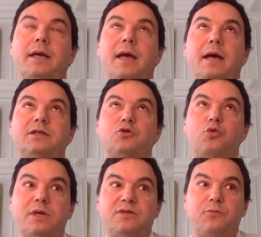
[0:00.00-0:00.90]
I
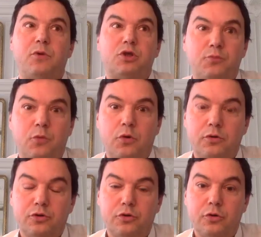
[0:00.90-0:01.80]
stress much
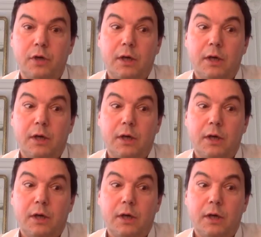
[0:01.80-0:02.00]
more the